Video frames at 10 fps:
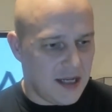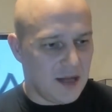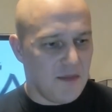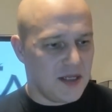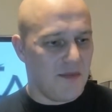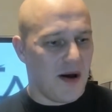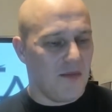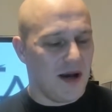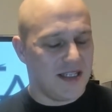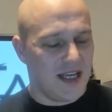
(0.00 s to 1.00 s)
that much about
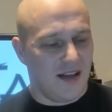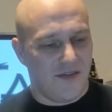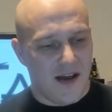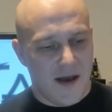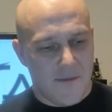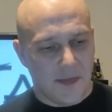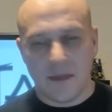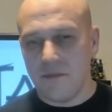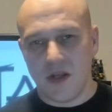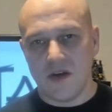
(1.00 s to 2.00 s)
myself,
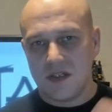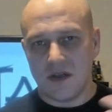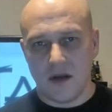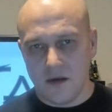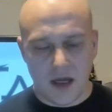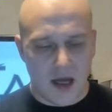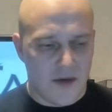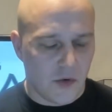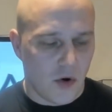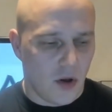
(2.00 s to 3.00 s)
because
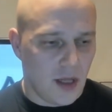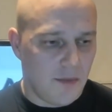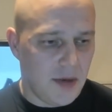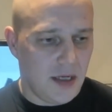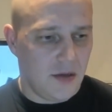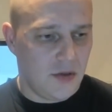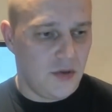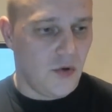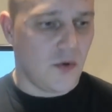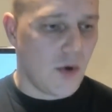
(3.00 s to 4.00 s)
after all, I've been
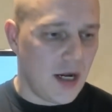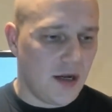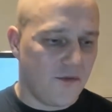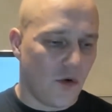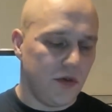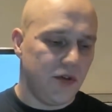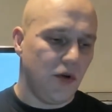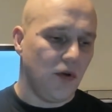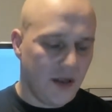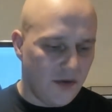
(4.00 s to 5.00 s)
doing writing for, you know,
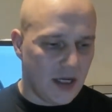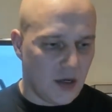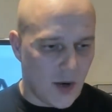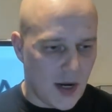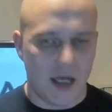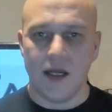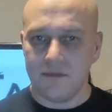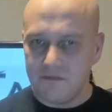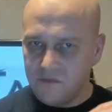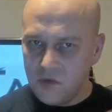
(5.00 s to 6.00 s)
living in a way,
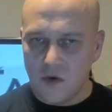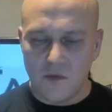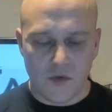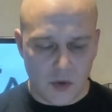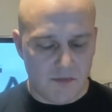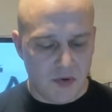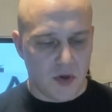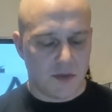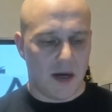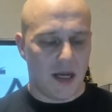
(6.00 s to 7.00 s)
not, you know, doing
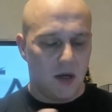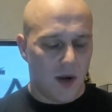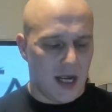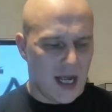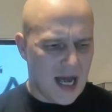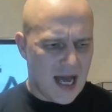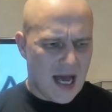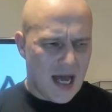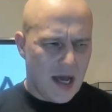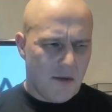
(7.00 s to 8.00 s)
books, but anyway,
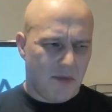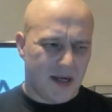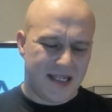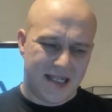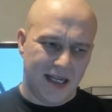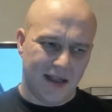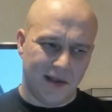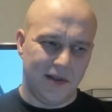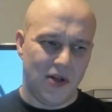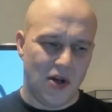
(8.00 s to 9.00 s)
but
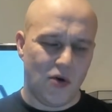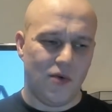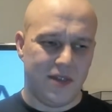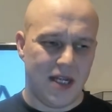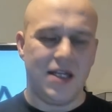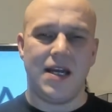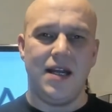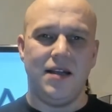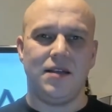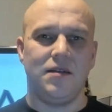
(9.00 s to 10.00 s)
still, you know,
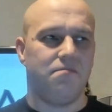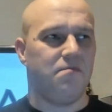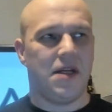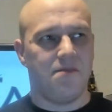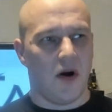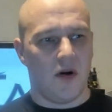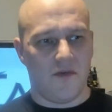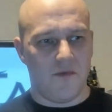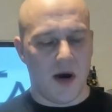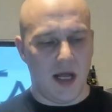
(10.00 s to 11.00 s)
dedicating a big part
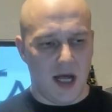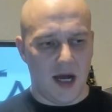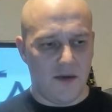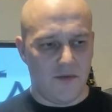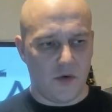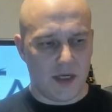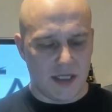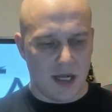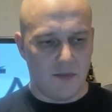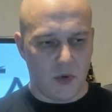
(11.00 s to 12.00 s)
of my life, for
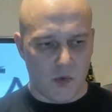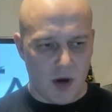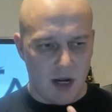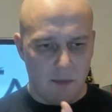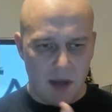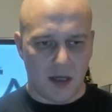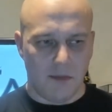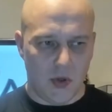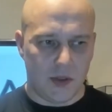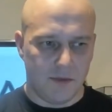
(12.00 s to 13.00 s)
example, write a metal
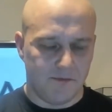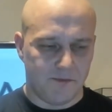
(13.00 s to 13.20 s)
book